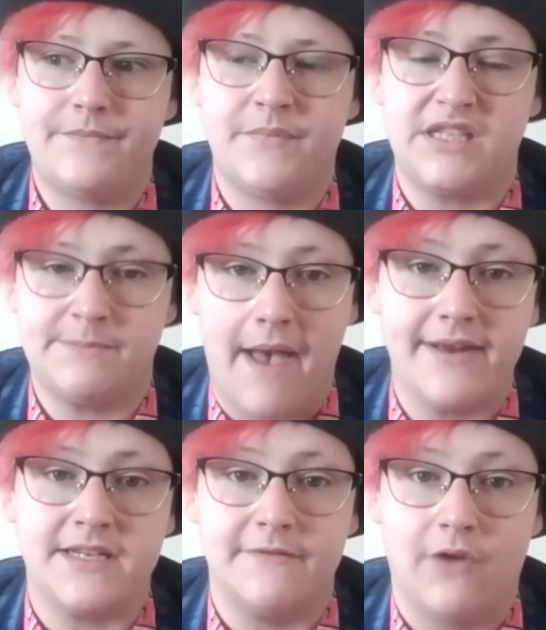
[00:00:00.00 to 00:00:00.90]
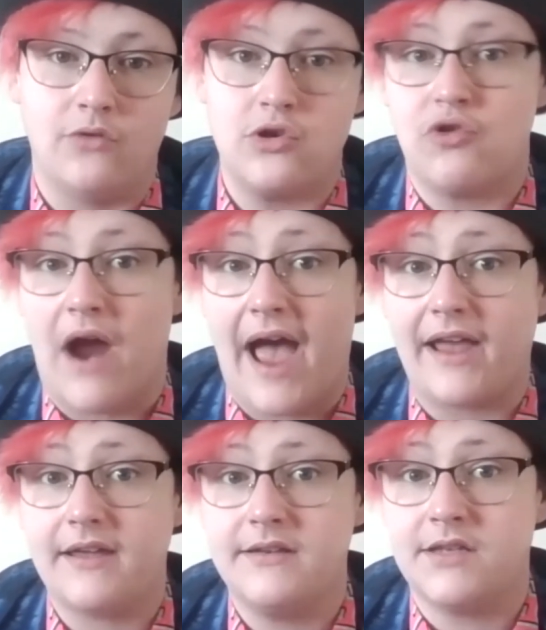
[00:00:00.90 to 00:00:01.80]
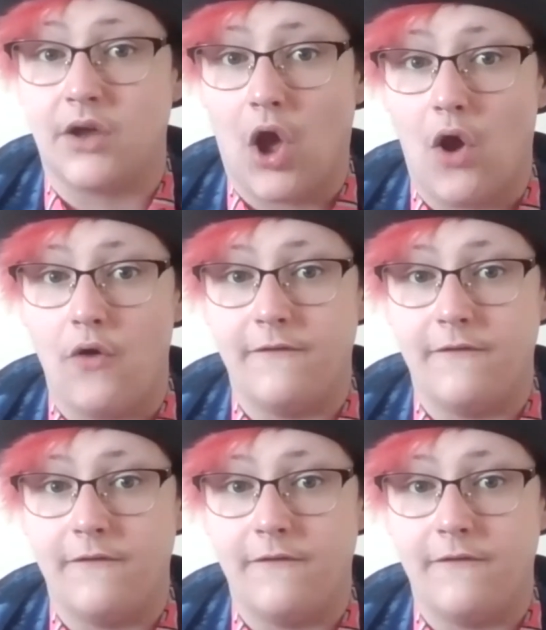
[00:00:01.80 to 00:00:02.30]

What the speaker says: perspective on drag to go